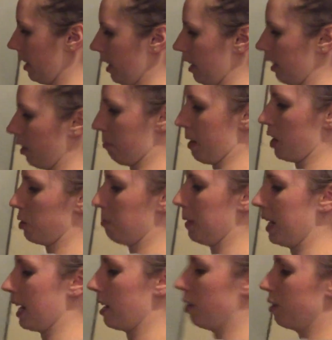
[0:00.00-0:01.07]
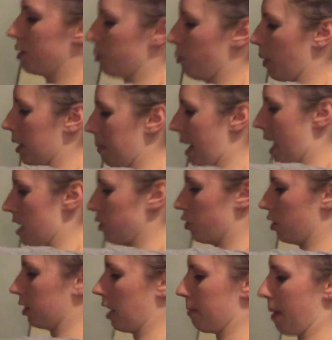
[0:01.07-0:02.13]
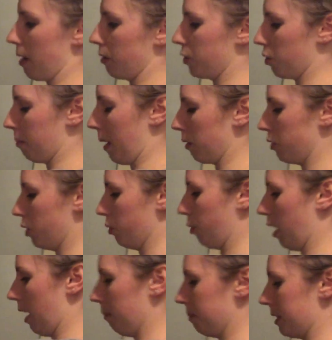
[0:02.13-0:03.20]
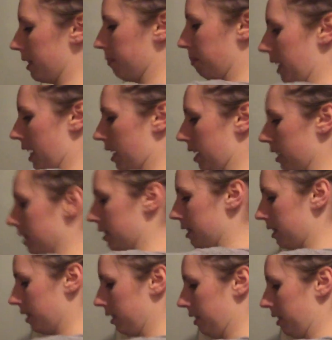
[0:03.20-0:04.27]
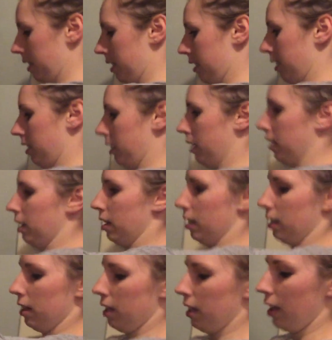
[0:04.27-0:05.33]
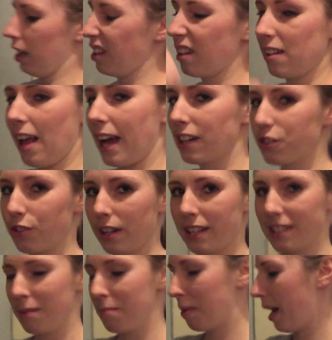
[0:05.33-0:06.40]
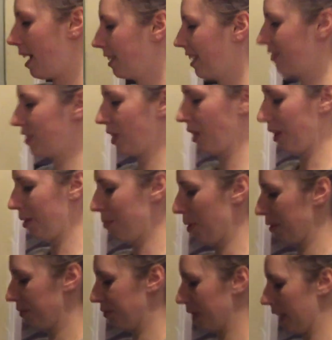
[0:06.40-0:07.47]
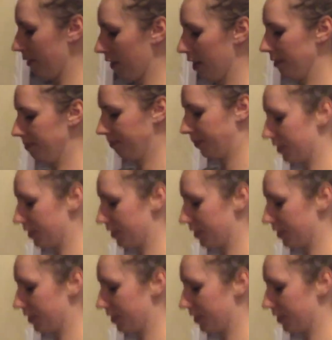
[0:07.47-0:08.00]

And your mashed bananas, when mashed, should come out to about 2 cups of bananas. A little extra isn't bad, gives it a little more flavor.